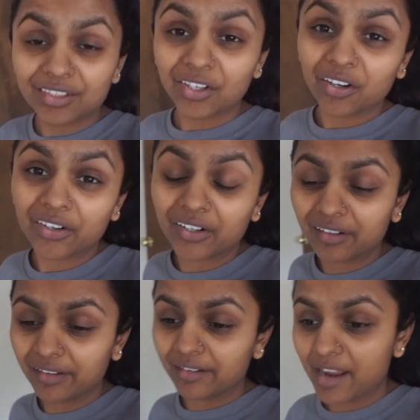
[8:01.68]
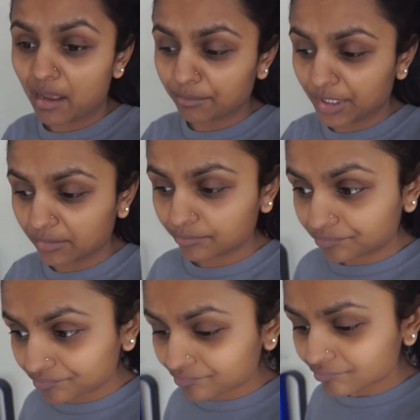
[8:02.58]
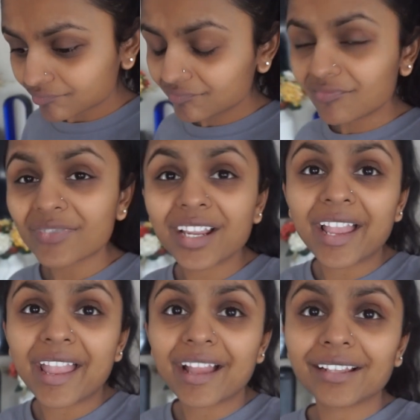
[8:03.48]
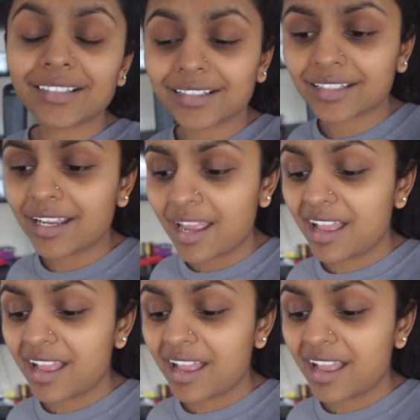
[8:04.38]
These are currently napping, and